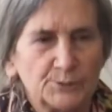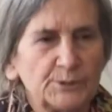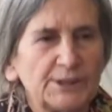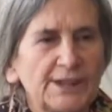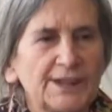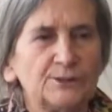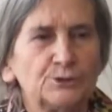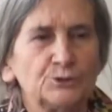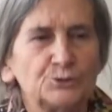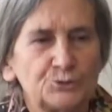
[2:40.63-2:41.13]
We
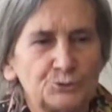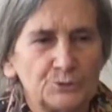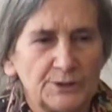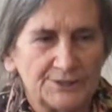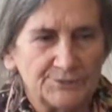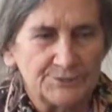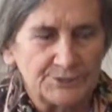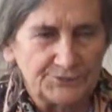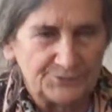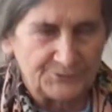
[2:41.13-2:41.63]
cannot do
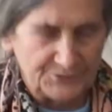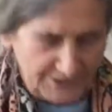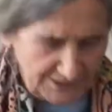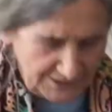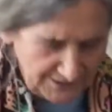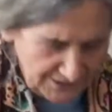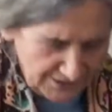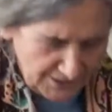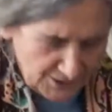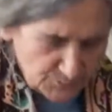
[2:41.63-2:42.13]

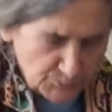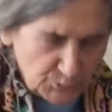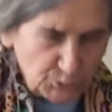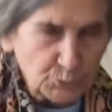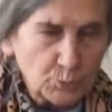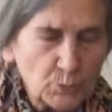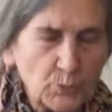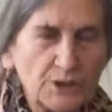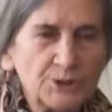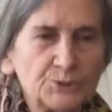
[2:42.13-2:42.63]
everything, but
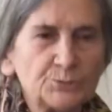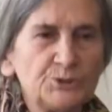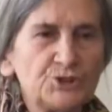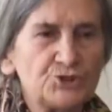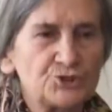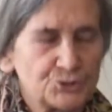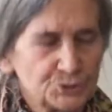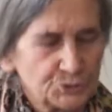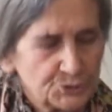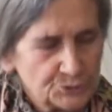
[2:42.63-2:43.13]
what we
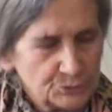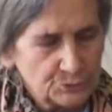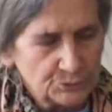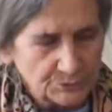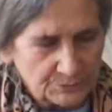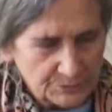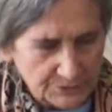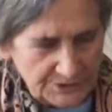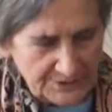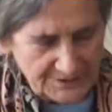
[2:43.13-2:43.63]
should
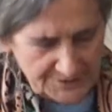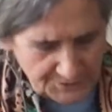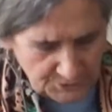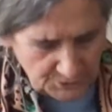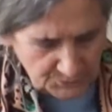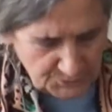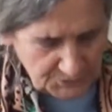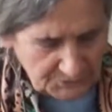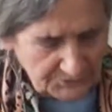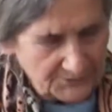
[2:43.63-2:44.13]
do in
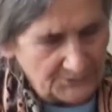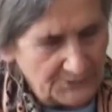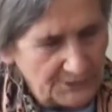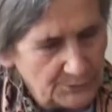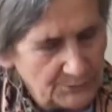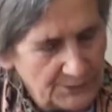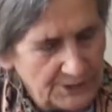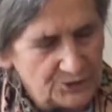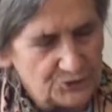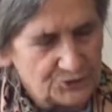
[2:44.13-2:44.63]
terms of
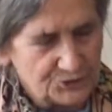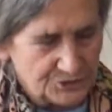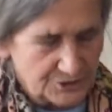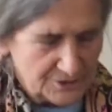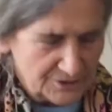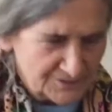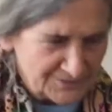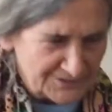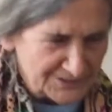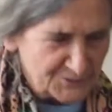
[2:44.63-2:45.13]

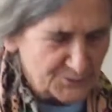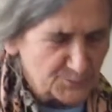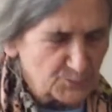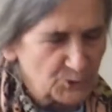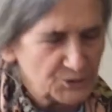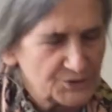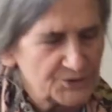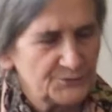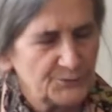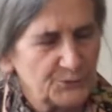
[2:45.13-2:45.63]
evaluation, that's
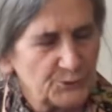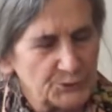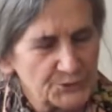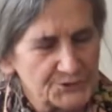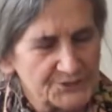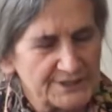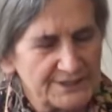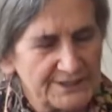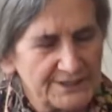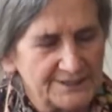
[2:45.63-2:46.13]
mostly for
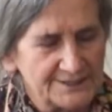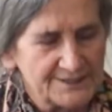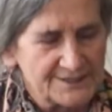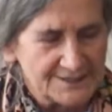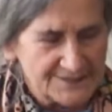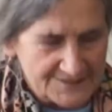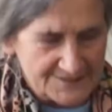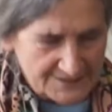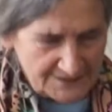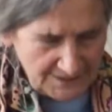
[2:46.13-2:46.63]

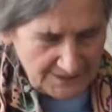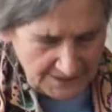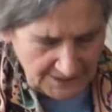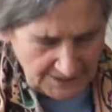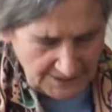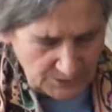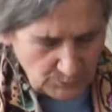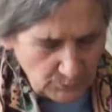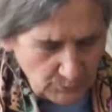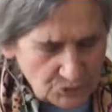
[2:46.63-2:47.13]
scientists,
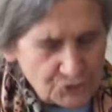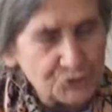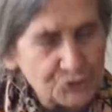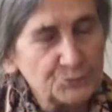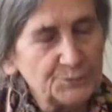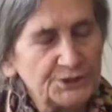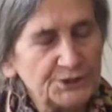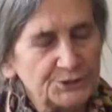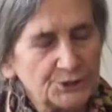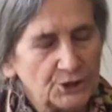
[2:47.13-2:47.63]
and what
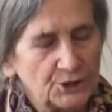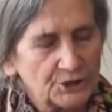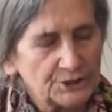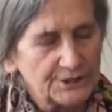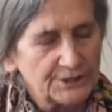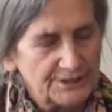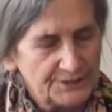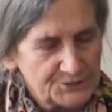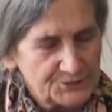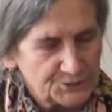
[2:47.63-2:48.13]
should be
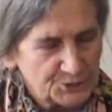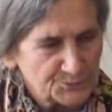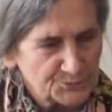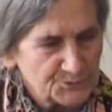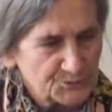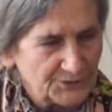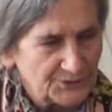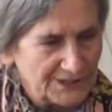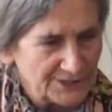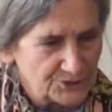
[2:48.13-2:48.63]
done in
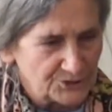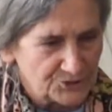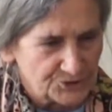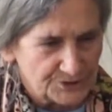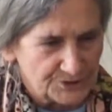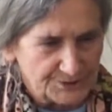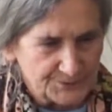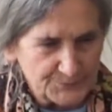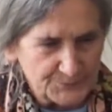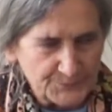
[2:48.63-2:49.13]
terms of action.